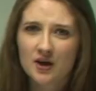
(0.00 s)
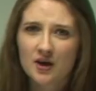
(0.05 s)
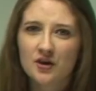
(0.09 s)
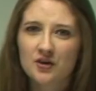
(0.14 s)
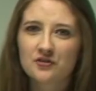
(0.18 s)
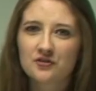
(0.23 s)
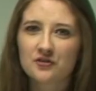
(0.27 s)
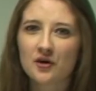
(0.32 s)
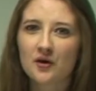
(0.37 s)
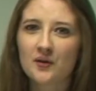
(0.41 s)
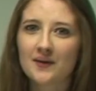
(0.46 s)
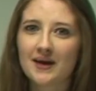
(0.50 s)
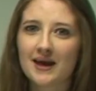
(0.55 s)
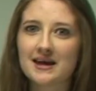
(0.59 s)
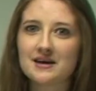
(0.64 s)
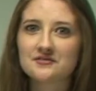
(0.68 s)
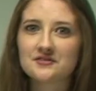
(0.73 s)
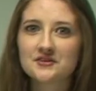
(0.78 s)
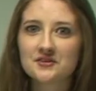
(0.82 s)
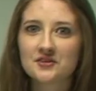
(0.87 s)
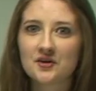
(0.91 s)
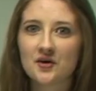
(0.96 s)
So
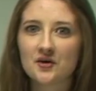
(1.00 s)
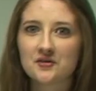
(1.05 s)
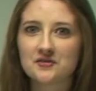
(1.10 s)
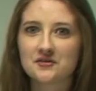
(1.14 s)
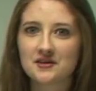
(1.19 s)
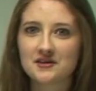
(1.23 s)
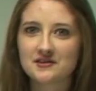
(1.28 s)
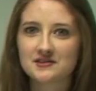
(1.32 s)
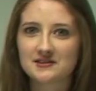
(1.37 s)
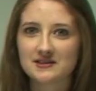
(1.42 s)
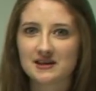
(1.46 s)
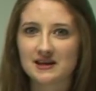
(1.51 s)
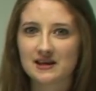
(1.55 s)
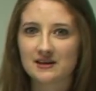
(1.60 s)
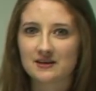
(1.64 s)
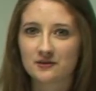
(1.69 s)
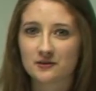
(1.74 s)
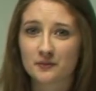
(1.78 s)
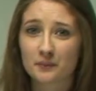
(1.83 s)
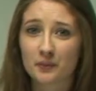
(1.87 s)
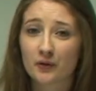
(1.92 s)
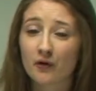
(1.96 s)
even though this
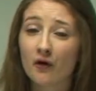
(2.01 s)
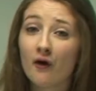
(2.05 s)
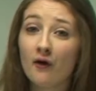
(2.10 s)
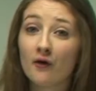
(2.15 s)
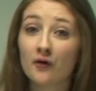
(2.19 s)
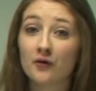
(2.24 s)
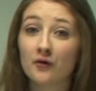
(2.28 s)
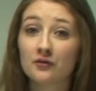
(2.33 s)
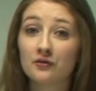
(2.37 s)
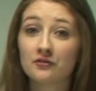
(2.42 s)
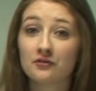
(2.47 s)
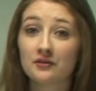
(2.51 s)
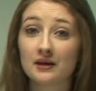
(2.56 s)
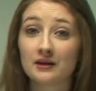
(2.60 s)
is prose,